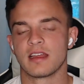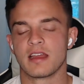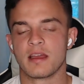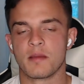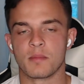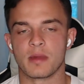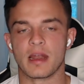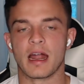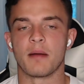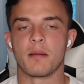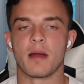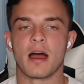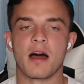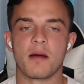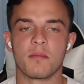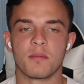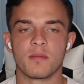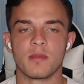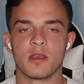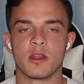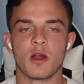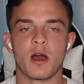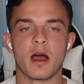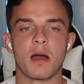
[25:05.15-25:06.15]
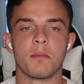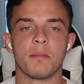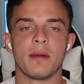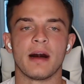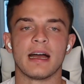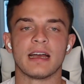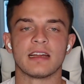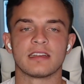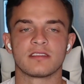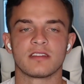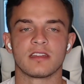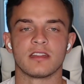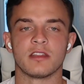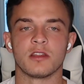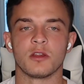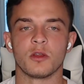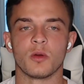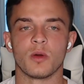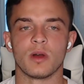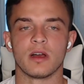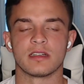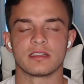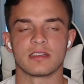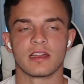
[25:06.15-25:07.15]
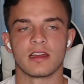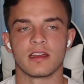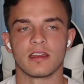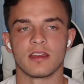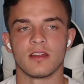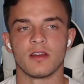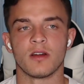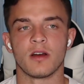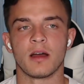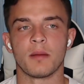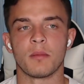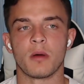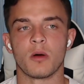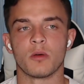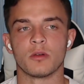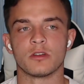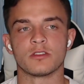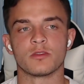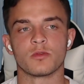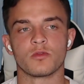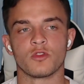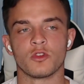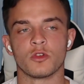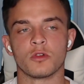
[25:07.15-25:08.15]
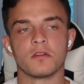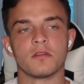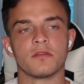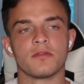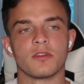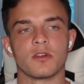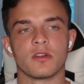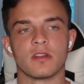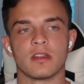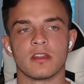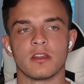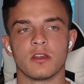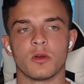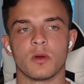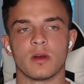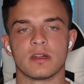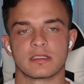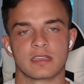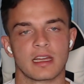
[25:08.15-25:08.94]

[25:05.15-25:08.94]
But I'm biased to the U.S. I'm always rooting for the U.S.